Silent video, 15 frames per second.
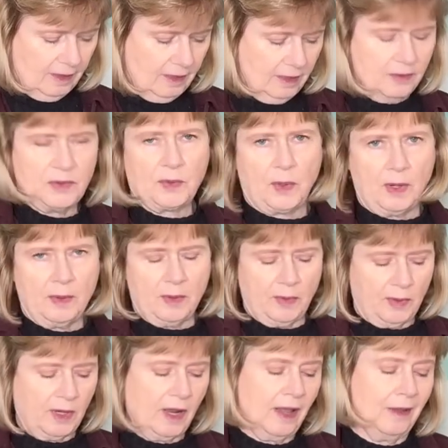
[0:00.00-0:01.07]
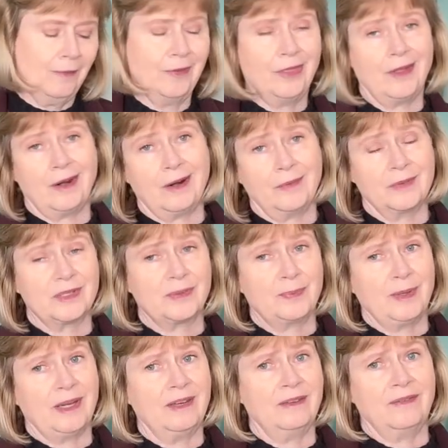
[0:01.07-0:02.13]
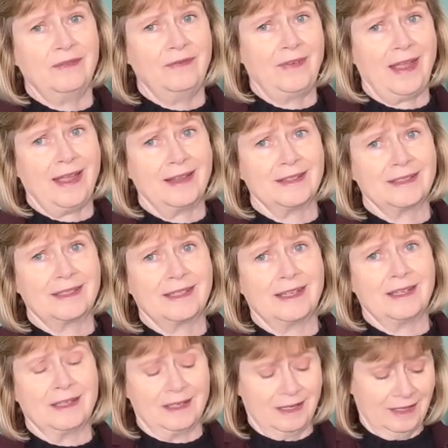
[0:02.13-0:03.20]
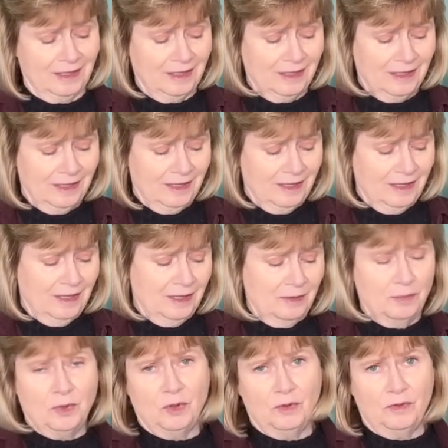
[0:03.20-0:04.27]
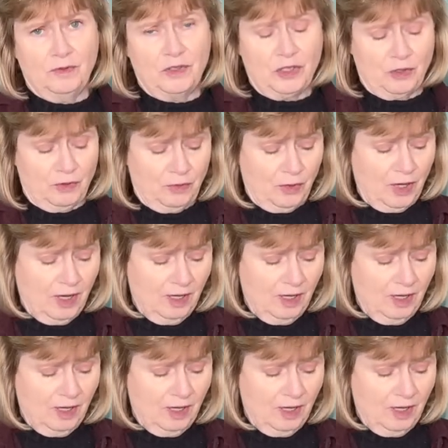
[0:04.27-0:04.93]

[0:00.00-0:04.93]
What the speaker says: It's probably when I thought I was being fancy and moved you.